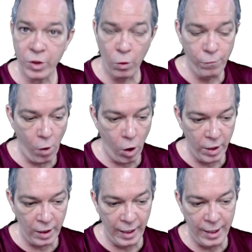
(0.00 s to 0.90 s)
so far in
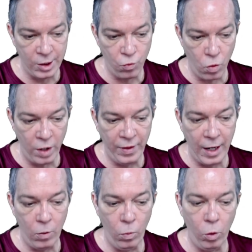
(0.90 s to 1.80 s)
the latest run that
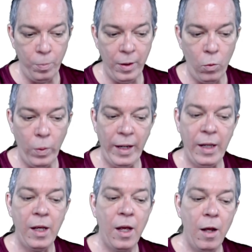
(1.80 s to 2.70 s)
it will be
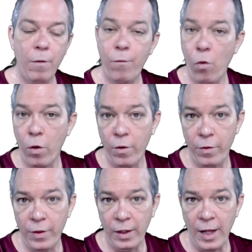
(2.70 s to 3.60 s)
weak for
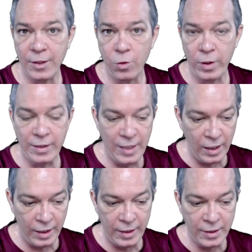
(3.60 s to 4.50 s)
the Lesser
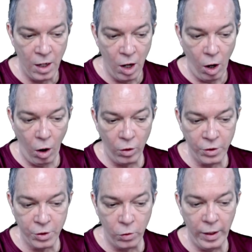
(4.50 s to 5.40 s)
Antilles.
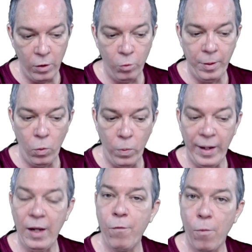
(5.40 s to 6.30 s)
Also, it will be
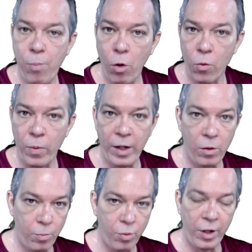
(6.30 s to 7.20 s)
weak for Puerto
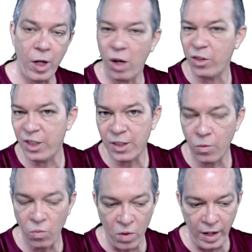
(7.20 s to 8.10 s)
Rico, bring y'all just
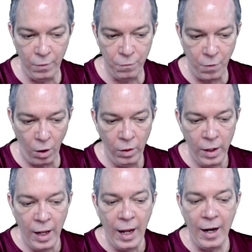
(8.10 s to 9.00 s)
some rainfall.
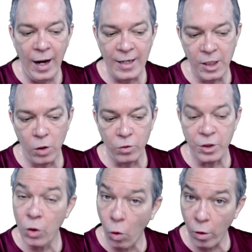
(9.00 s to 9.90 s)
And as it goes
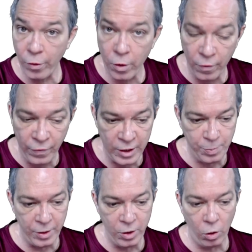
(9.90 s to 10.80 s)
northern of
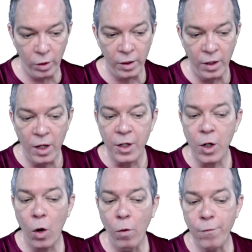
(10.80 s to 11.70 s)
Hispaniola,
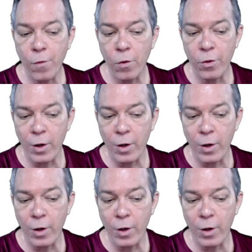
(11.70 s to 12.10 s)
no further